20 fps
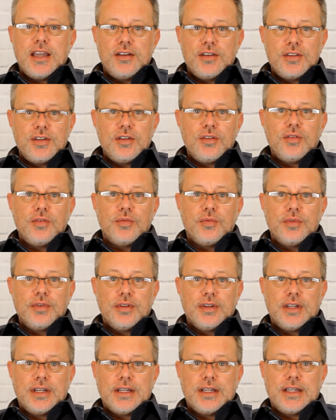and do.
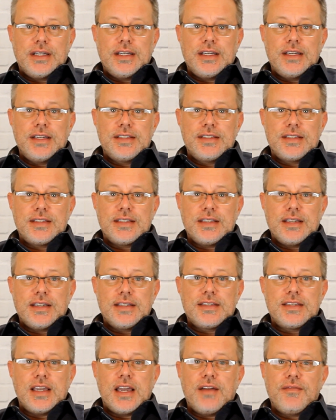
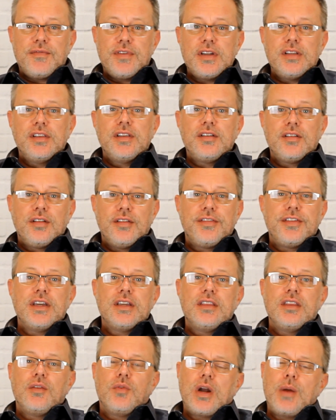It's every little
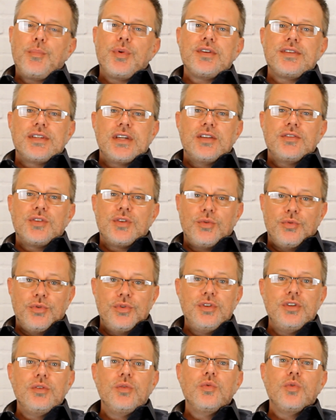thing that represents who
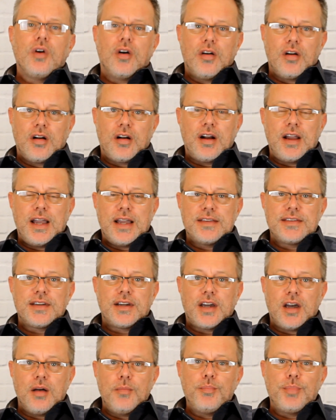you are as
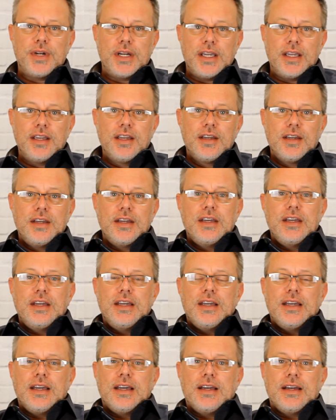a company.
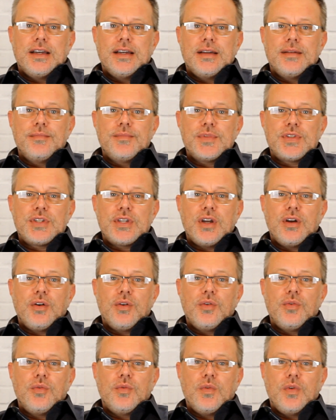
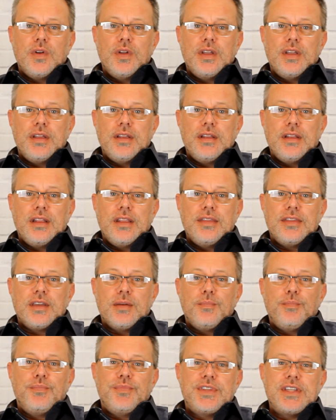So
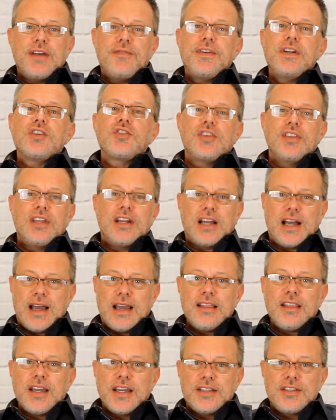the definition that
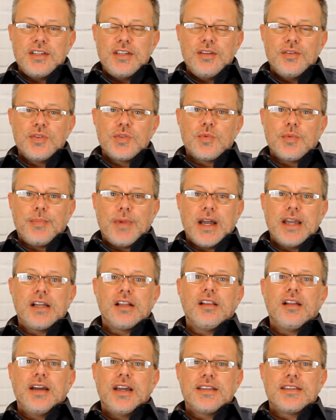I like to use with my
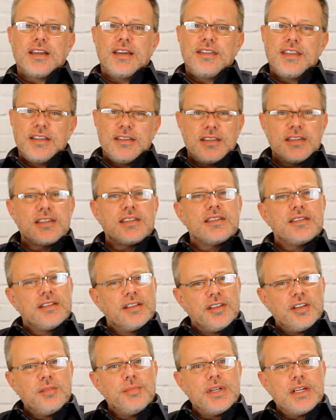clients, I think this is
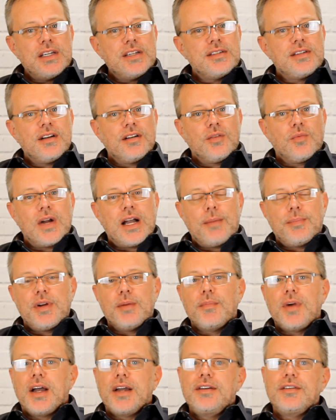a little bit easier to wrap
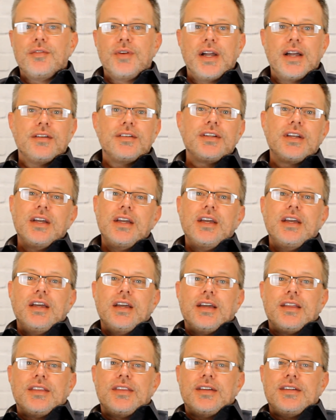your mind around.
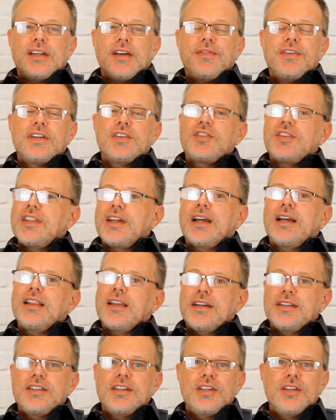The definition that I
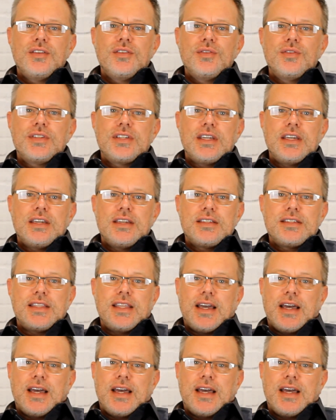like to use is